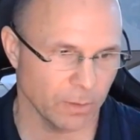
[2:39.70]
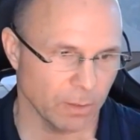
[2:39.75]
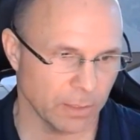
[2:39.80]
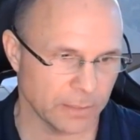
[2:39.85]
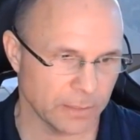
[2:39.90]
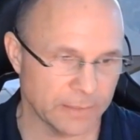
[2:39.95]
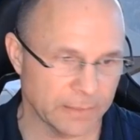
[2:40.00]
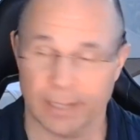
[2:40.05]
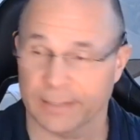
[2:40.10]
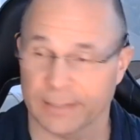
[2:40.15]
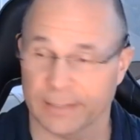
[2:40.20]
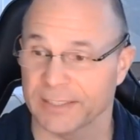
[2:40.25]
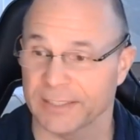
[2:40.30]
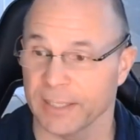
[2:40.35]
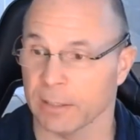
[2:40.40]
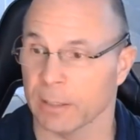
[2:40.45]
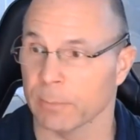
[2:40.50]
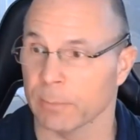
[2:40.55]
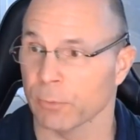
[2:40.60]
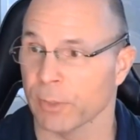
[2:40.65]
doc
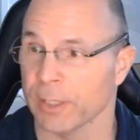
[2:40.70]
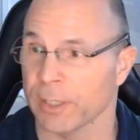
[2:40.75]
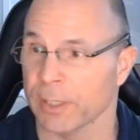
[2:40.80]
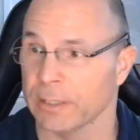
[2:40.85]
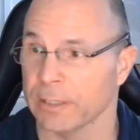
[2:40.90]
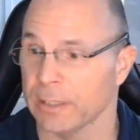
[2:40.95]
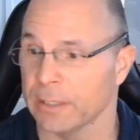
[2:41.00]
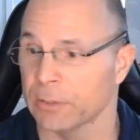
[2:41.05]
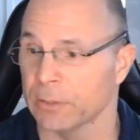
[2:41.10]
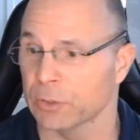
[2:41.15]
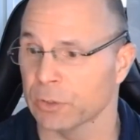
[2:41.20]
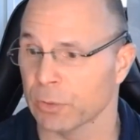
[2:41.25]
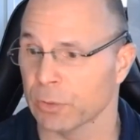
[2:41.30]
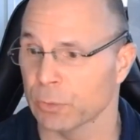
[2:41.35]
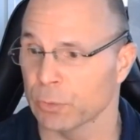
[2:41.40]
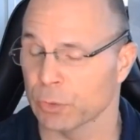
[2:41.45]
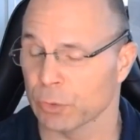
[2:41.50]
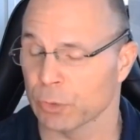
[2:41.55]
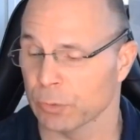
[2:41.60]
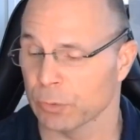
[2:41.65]
setup, right, in
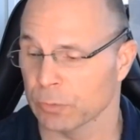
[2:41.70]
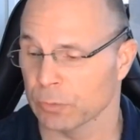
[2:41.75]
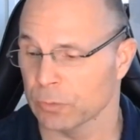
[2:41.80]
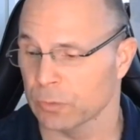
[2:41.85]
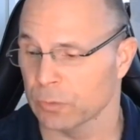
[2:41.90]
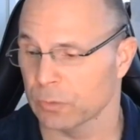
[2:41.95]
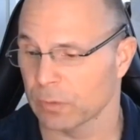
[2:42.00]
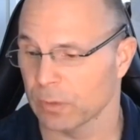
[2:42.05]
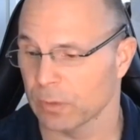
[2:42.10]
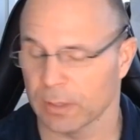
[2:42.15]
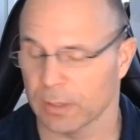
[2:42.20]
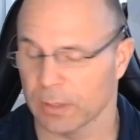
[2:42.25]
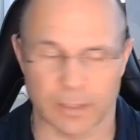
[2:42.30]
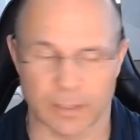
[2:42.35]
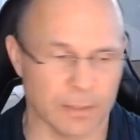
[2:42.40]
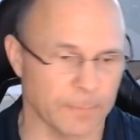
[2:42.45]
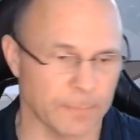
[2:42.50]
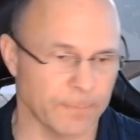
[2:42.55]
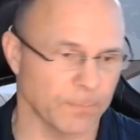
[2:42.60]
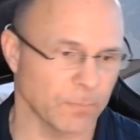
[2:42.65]
e-disclosures
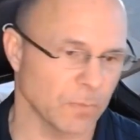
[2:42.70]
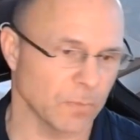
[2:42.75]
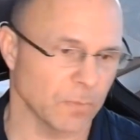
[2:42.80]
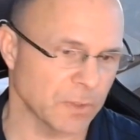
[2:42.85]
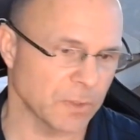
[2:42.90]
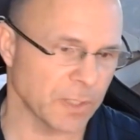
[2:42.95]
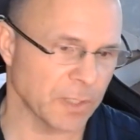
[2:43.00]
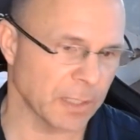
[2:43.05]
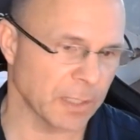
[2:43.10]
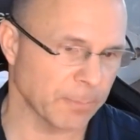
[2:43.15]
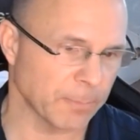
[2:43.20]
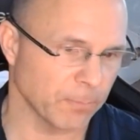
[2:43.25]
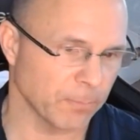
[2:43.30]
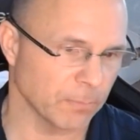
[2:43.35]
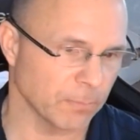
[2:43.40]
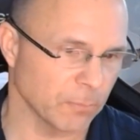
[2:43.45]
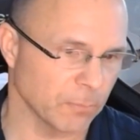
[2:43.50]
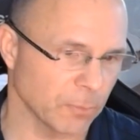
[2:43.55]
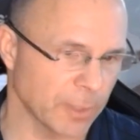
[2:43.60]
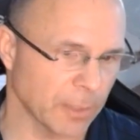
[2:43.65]
setup,
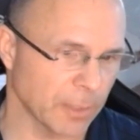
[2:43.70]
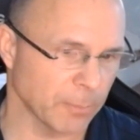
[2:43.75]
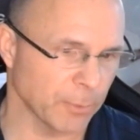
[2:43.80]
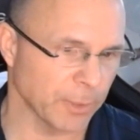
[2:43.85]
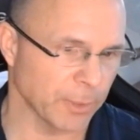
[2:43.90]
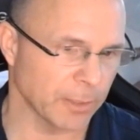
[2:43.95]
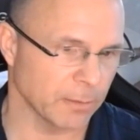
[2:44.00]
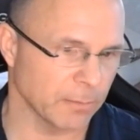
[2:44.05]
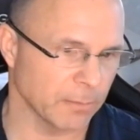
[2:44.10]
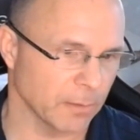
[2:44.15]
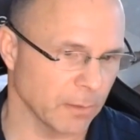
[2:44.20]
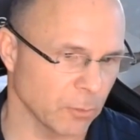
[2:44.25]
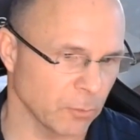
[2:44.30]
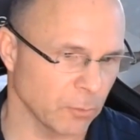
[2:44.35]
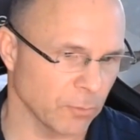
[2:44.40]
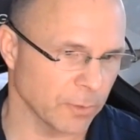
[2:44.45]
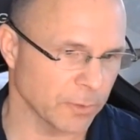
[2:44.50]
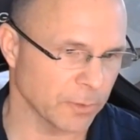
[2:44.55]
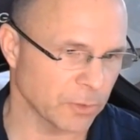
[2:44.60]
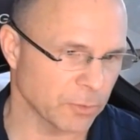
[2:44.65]
right. I'll bring it
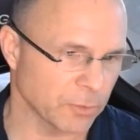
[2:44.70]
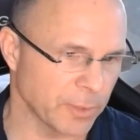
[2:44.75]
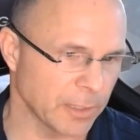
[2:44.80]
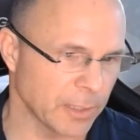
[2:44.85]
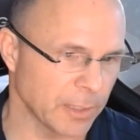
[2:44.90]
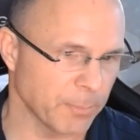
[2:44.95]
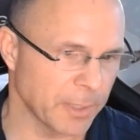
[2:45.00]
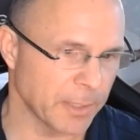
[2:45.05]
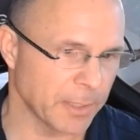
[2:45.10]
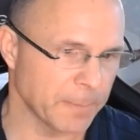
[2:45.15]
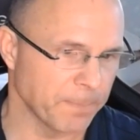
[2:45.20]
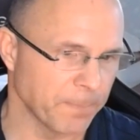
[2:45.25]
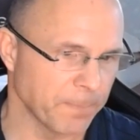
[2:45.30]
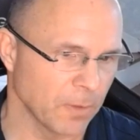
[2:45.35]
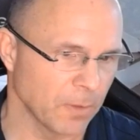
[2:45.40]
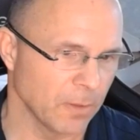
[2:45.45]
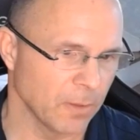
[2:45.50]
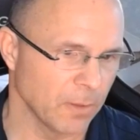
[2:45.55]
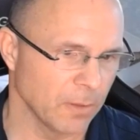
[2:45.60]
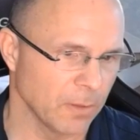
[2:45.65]
over on screen in a minute.
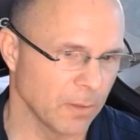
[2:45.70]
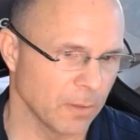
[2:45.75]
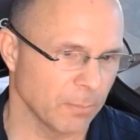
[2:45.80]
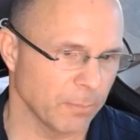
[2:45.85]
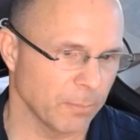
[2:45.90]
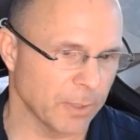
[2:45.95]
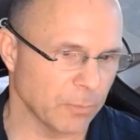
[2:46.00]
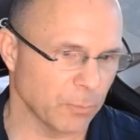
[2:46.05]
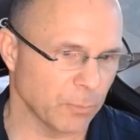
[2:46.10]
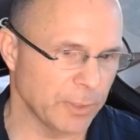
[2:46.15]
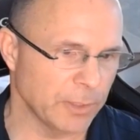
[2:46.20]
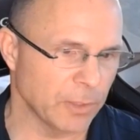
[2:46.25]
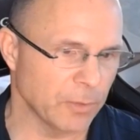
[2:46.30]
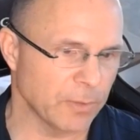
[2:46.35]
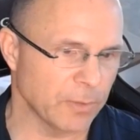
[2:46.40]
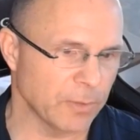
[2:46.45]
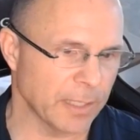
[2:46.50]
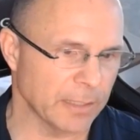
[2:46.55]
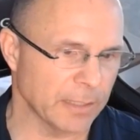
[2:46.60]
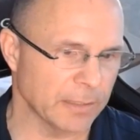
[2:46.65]
But we know
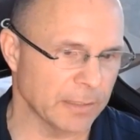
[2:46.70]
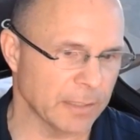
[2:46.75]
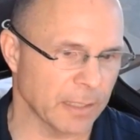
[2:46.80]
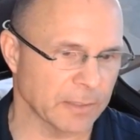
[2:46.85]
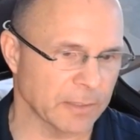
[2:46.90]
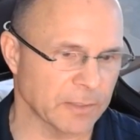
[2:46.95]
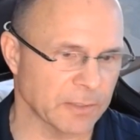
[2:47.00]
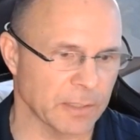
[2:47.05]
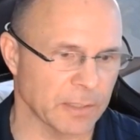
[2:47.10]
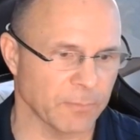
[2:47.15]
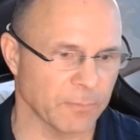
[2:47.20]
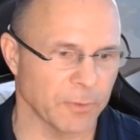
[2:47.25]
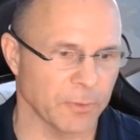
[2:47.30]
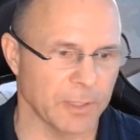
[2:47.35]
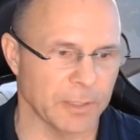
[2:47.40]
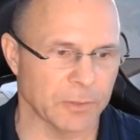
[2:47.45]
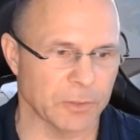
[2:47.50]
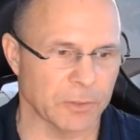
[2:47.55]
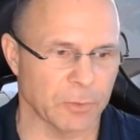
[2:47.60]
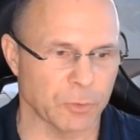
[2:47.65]
that in doc setup for
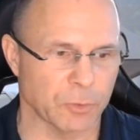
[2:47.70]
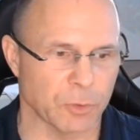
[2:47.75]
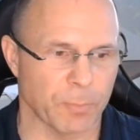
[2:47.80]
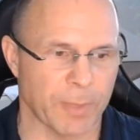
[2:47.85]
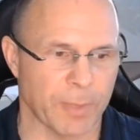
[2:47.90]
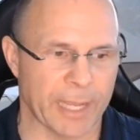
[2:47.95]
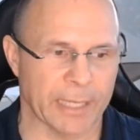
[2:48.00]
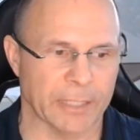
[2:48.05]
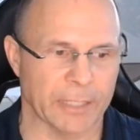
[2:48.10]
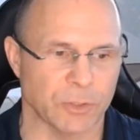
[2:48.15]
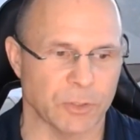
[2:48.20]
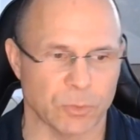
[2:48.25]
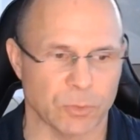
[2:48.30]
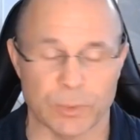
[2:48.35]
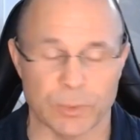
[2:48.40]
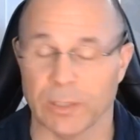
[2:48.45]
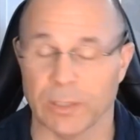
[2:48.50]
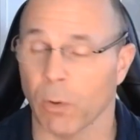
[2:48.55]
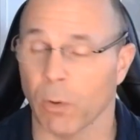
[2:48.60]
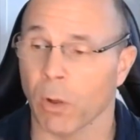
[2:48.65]
e-disclosure packages,
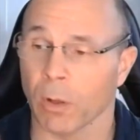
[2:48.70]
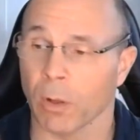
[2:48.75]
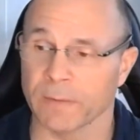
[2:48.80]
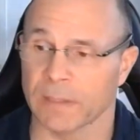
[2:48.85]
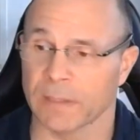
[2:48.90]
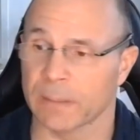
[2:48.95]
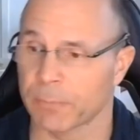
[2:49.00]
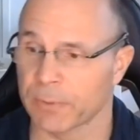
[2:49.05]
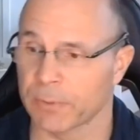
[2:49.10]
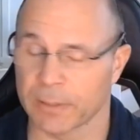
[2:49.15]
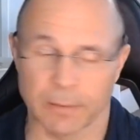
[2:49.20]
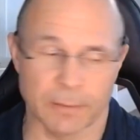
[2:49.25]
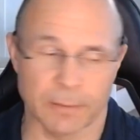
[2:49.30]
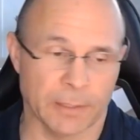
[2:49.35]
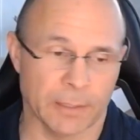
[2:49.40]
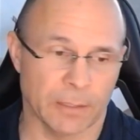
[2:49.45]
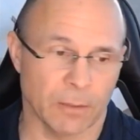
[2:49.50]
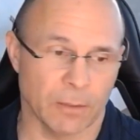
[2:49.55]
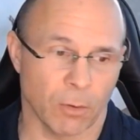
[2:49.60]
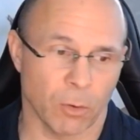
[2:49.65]
we all
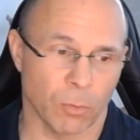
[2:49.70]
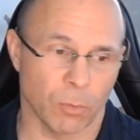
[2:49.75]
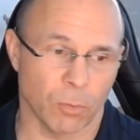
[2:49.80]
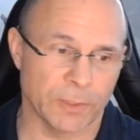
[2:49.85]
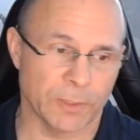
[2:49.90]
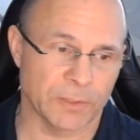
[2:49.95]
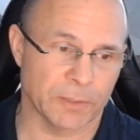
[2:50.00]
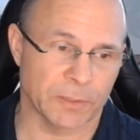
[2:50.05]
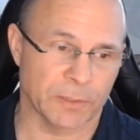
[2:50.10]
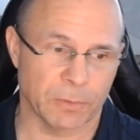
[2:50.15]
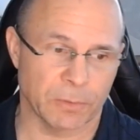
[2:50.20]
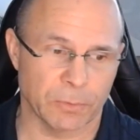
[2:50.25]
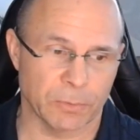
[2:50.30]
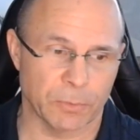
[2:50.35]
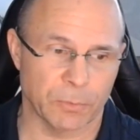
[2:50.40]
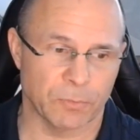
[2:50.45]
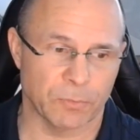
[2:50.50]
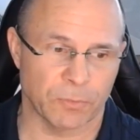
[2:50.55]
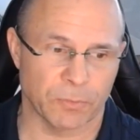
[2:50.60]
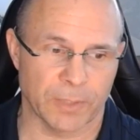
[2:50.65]
typically always
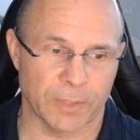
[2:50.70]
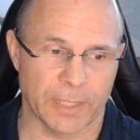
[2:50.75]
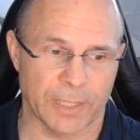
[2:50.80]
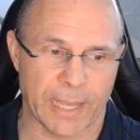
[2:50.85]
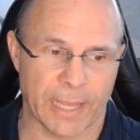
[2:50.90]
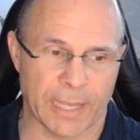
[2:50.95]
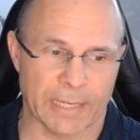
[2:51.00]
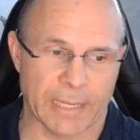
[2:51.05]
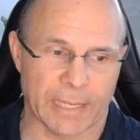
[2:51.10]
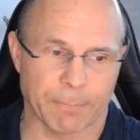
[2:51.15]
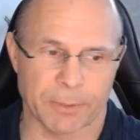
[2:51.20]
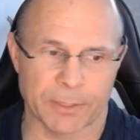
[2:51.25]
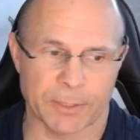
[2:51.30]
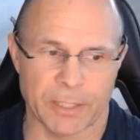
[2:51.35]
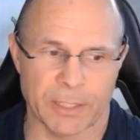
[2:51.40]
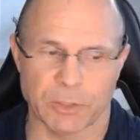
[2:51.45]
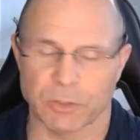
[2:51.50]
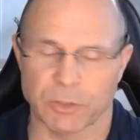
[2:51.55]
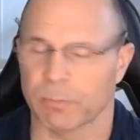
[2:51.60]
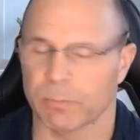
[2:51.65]
include for the ad
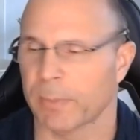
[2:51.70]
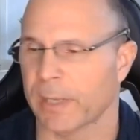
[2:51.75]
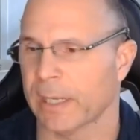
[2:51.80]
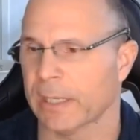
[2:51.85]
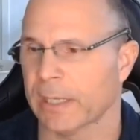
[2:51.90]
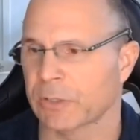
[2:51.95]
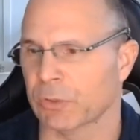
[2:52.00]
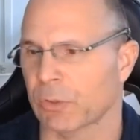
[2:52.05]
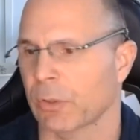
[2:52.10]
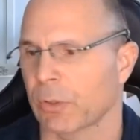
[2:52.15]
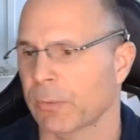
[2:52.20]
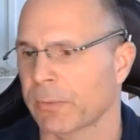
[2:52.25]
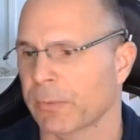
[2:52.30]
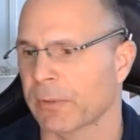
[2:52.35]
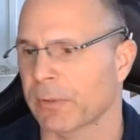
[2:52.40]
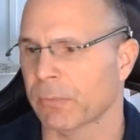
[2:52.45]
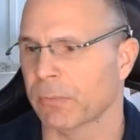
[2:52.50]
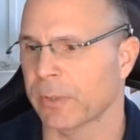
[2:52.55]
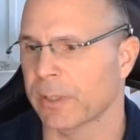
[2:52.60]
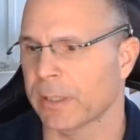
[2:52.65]
application package along with the
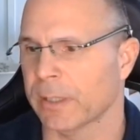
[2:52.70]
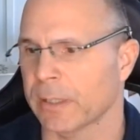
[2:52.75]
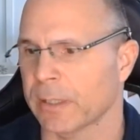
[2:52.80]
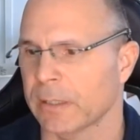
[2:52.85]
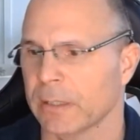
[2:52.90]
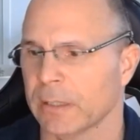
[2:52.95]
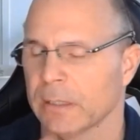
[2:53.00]
3-day.